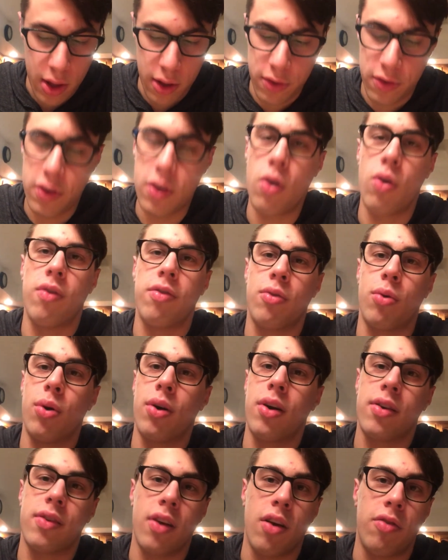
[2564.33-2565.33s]
So of
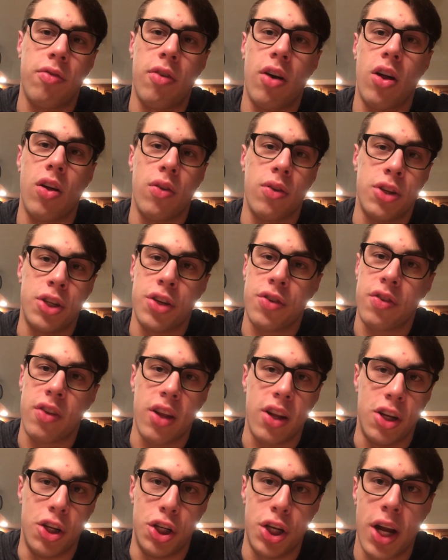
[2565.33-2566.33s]
course I'll follow just
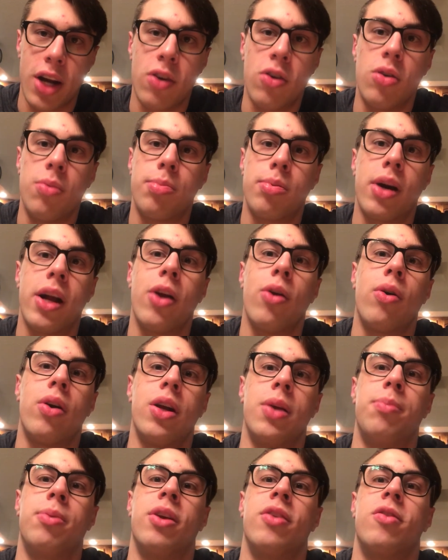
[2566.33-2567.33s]
the general
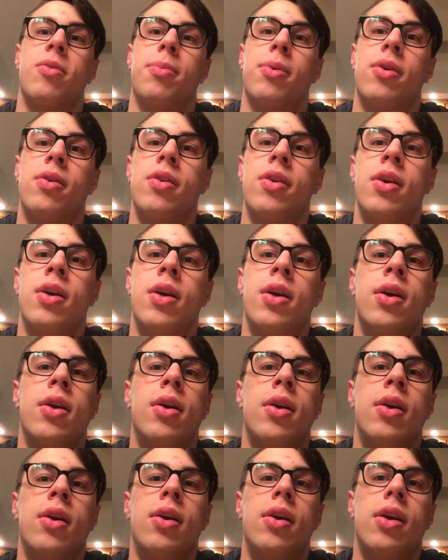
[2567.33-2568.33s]
priority principle.
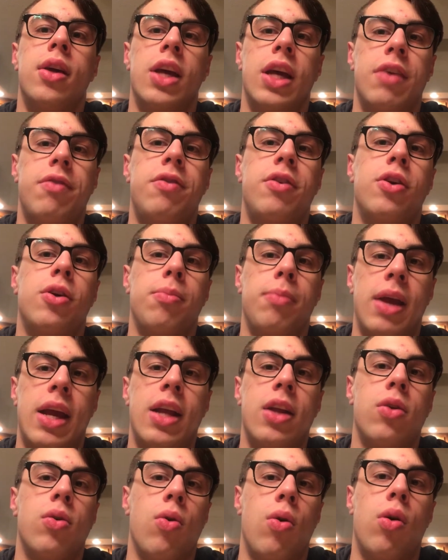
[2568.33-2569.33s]
If your
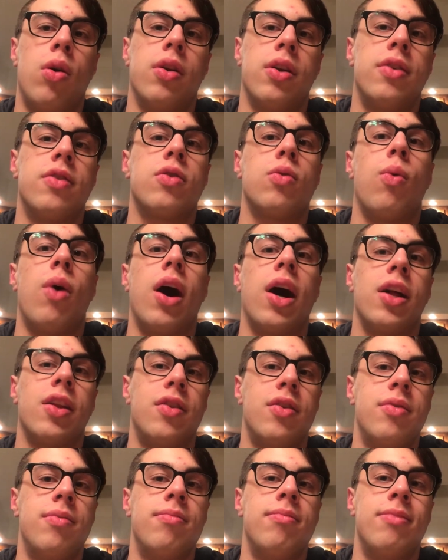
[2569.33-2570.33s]
main goal is
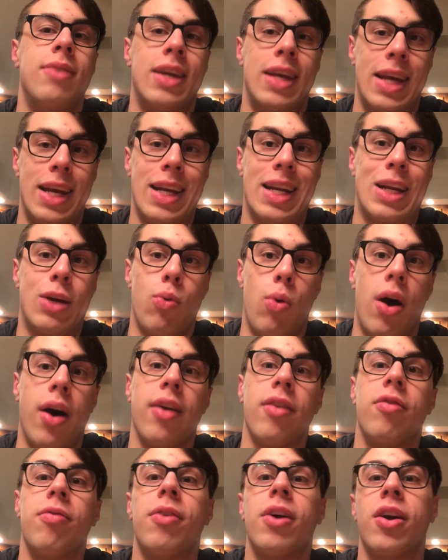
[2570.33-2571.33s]
quads, hit
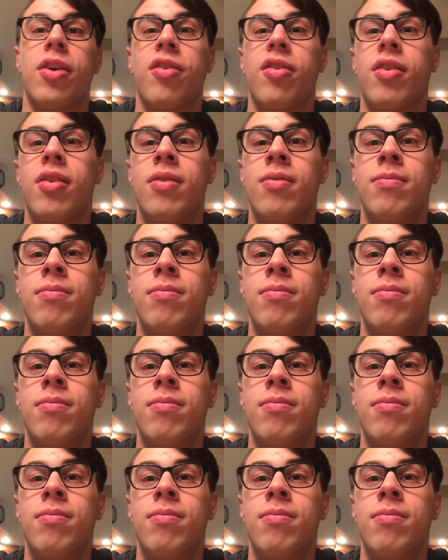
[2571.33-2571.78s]
quads first.